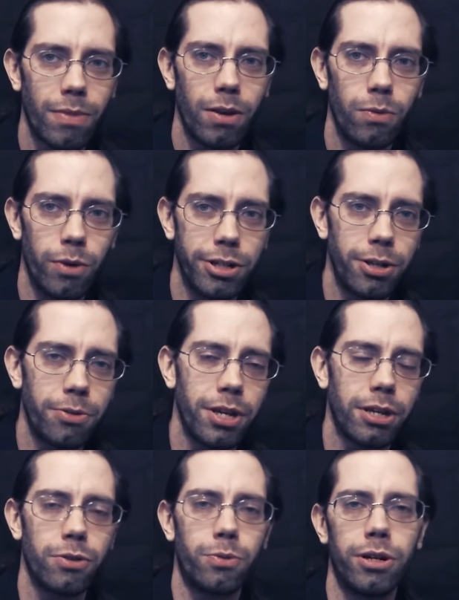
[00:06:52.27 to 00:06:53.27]
What do you
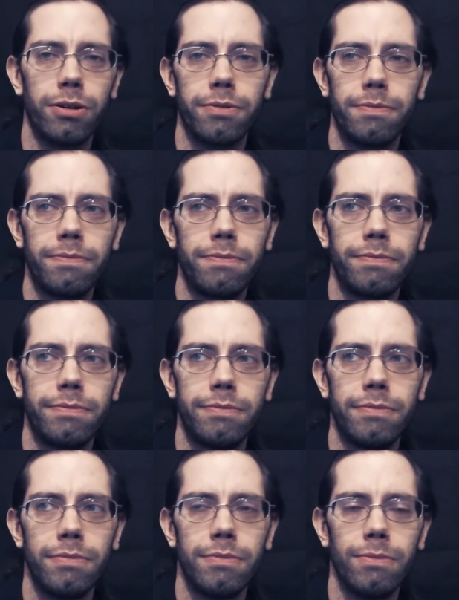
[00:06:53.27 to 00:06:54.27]
think of the world?
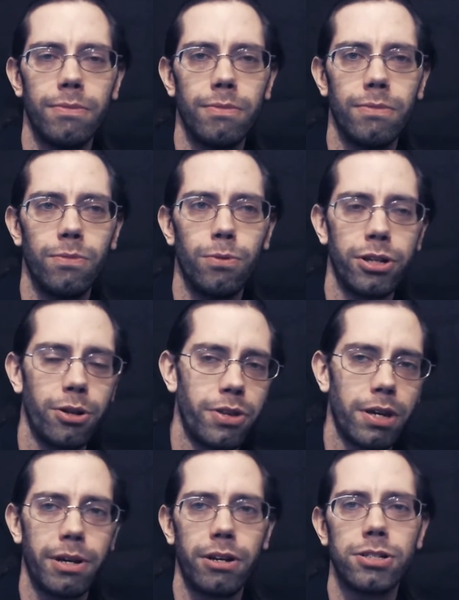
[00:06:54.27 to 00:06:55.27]
What do you
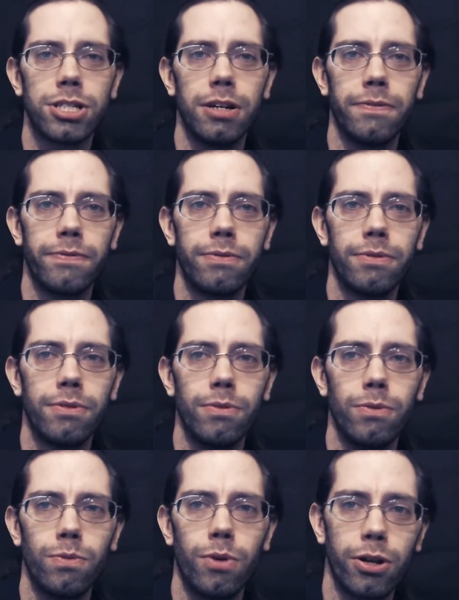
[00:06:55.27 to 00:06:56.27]
think about yourself?
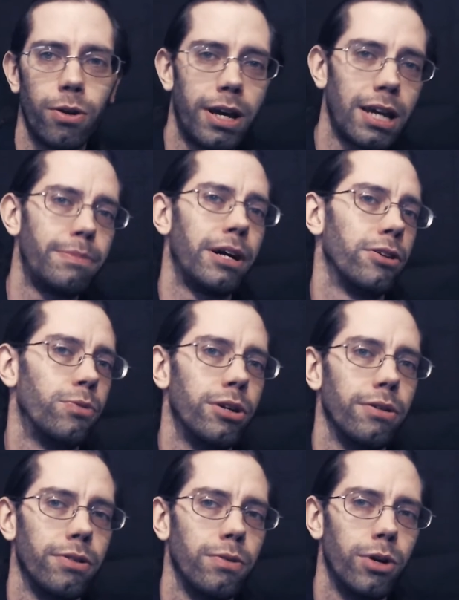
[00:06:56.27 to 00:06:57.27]
What do you like about the
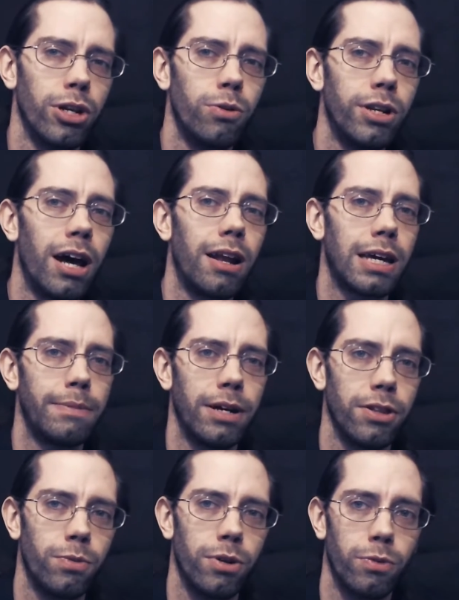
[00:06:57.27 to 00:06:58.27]
world? What do you not like
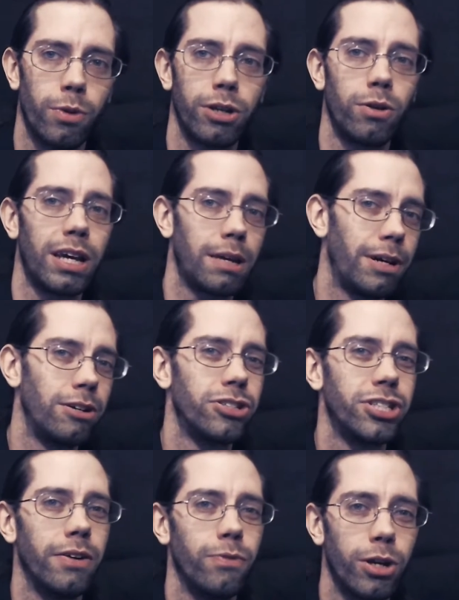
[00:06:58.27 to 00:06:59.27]
about the world? What do you like about
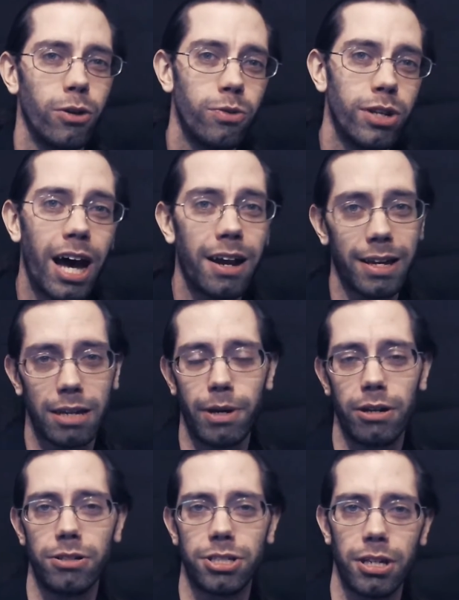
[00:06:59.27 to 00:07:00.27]
yourself? What do you not like
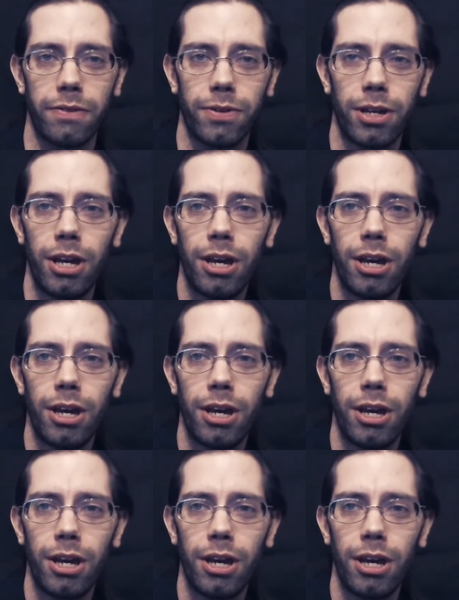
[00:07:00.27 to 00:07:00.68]
about yourself?